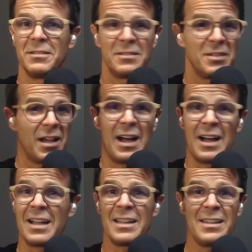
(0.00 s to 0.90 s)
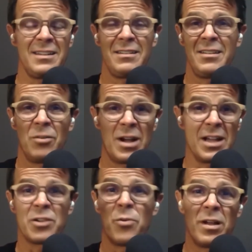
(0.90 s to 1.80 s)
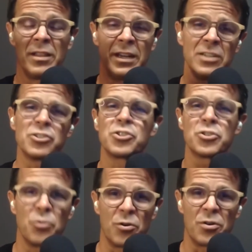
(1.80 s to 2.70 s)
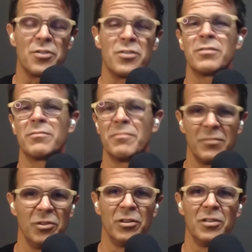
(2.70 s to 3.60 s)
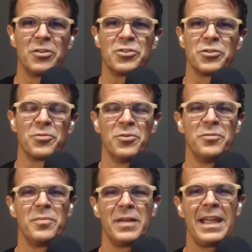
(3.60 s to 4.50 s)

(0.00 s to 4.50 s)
high quality, just shorter, little larger group.